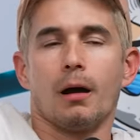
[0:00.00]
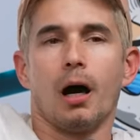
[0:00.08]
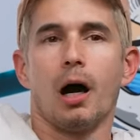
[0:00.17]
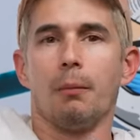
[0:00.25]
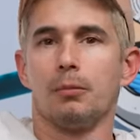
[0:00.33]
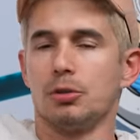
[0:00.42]

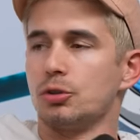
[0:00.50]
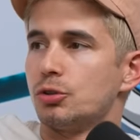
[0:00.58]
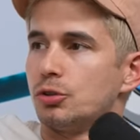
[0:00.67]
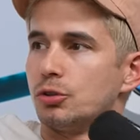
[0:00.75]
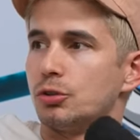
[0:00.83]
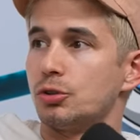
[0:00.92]
Um, I would say
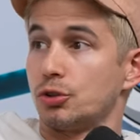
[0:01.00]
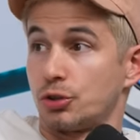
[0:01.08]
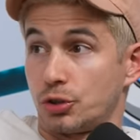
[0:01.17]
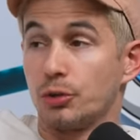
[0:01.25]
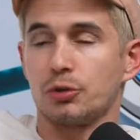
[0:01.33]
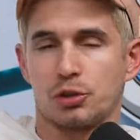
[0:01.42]
so.
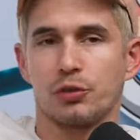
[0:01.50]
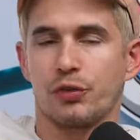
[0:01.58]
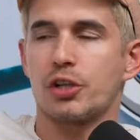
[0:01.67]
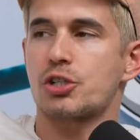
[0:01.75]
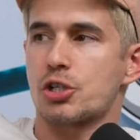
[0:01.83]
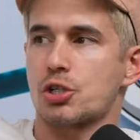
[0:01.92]
To to
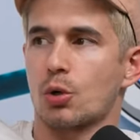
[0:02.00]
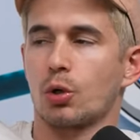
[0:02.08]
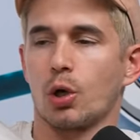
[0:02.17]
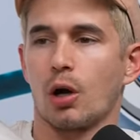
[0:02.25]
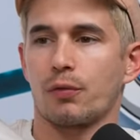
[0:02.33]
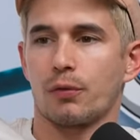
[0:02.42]
finish the
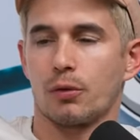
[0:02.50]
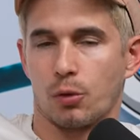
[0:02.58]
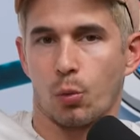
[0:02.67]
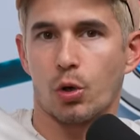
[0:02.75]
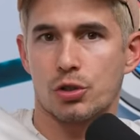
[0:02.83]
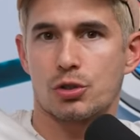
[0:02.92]
story off, the
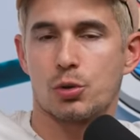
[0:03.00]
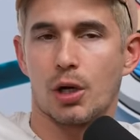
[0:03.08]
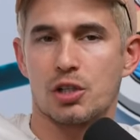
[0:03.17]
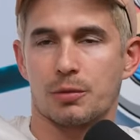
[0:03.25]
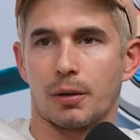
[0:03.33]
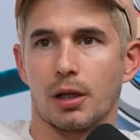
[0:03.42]
worst two
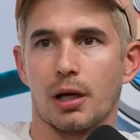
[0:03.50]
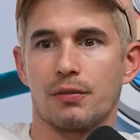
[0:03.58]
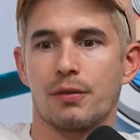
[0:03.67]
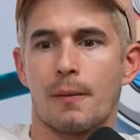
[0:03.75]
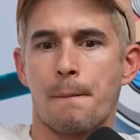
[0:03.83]
days of my life.